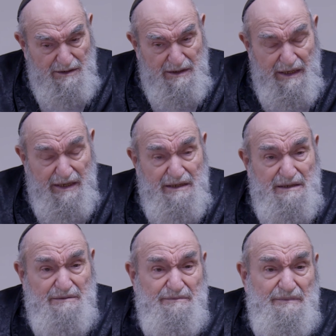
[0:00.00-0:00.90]
Okay.
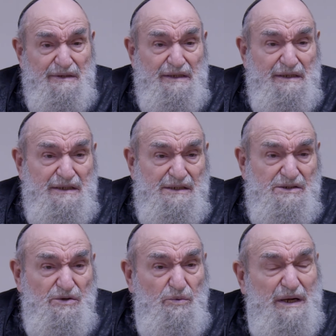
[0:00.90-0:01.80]

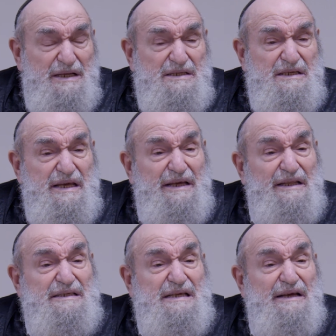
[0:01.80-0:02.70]
So what does
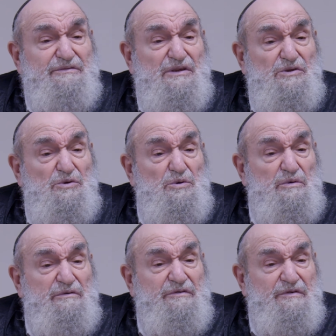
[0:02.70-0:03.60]
canvas have to do
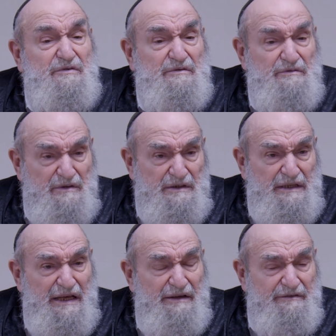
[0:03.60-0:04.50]
with
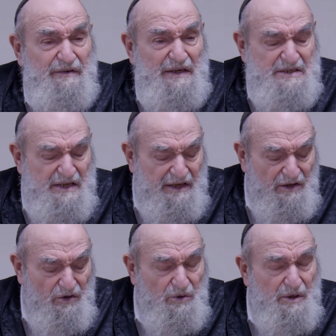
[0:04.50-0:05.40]
they, if I say
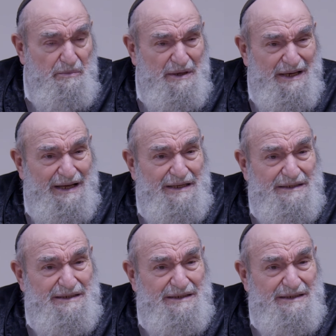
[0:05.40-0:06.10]
hello to him or not?